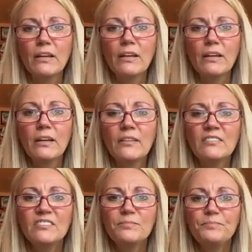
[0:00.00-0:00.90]
Miss
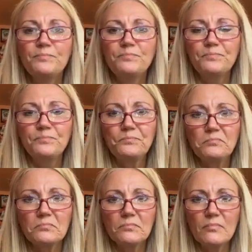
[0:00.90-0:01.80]
Debbie.
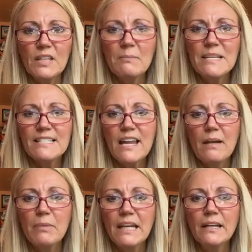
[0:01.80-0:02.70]
And I'm sorry
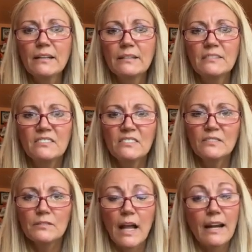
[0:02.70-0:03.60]
I'm sniffy. I know
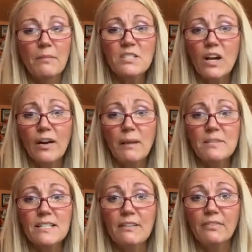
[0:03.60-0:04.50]
someone mentioned it,
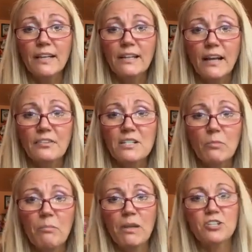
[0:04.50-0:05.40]
but
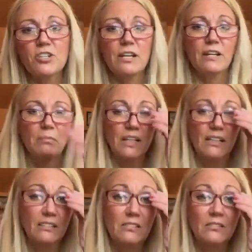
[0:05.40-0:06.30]
that's life. It's
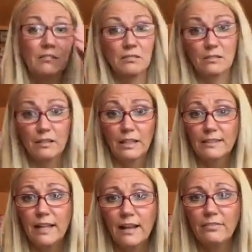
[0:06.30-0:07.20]
real life.
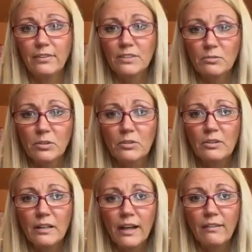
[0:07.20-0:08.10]
I could
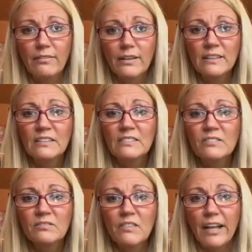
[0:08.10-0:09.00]
either not come on,
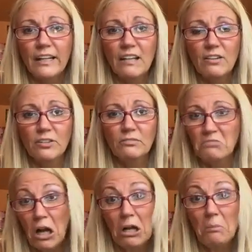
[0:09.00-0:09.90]
or y'all could put up with my
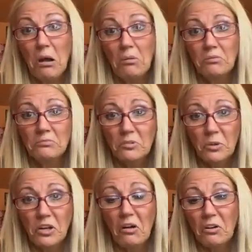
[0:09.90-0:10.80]
sniffles every once in
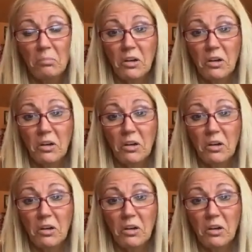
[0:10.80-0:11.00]
a while.